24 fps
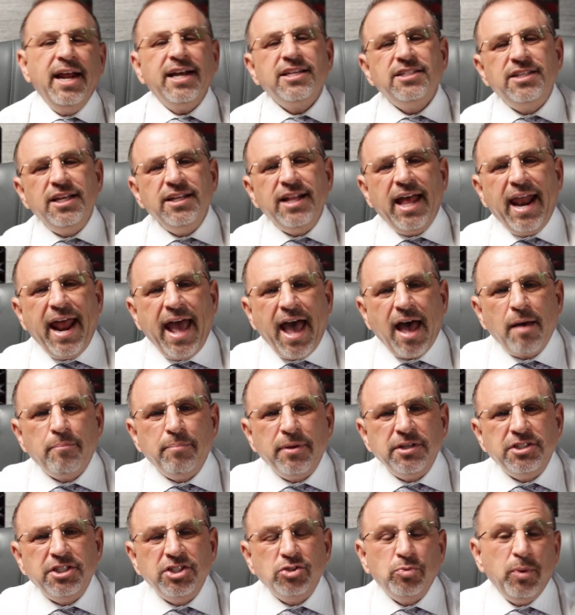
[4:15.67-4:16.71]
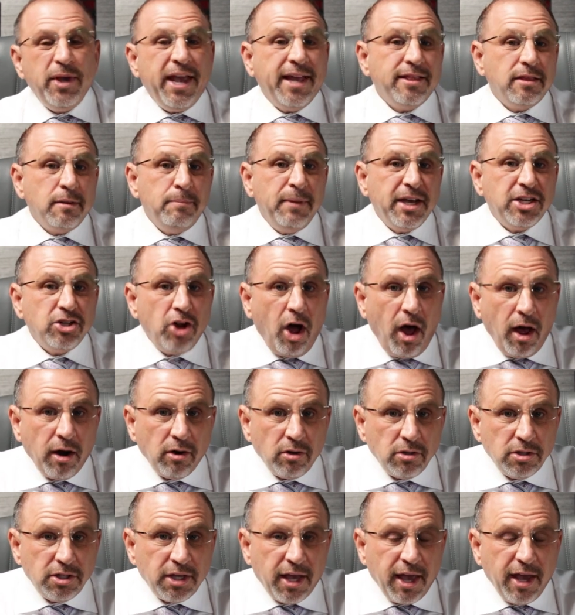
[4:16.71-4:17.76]
Next thing that happens is we get the
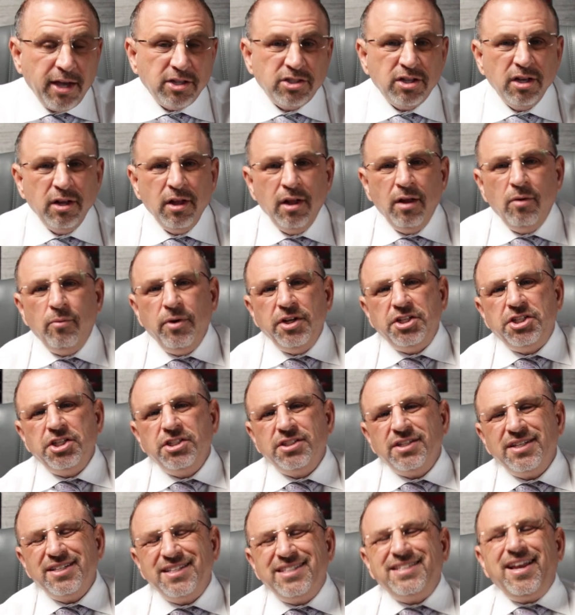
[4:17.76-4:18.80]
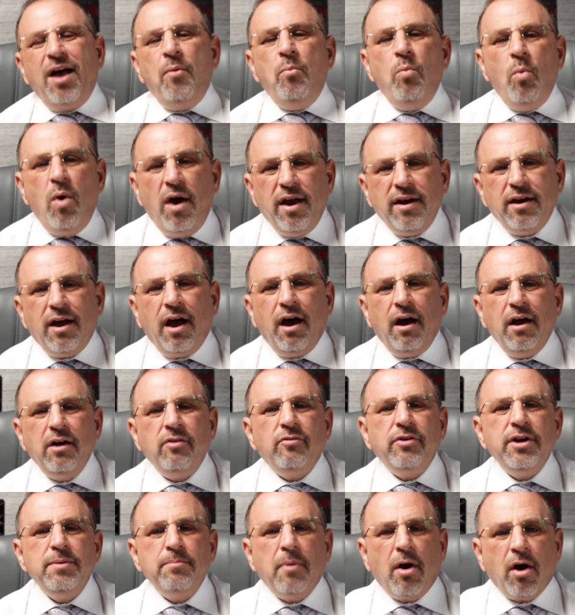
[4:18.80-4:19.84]
McDonald case, which is somewhat
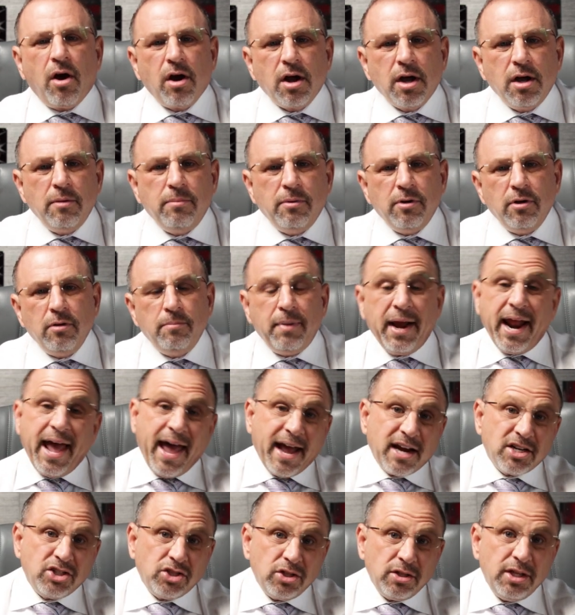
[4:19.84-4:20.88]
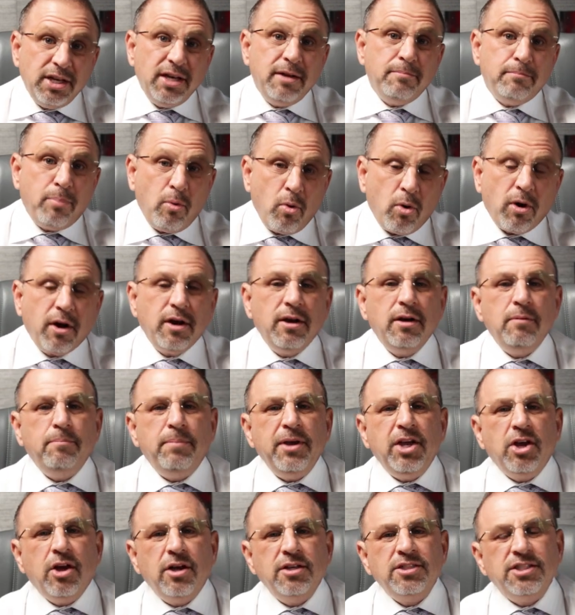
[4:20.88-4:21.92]
unremarkable, but actually important
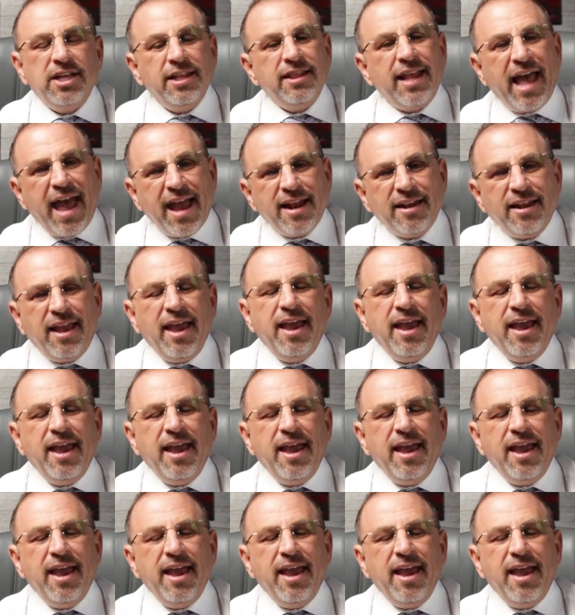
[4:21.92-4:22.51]
because in that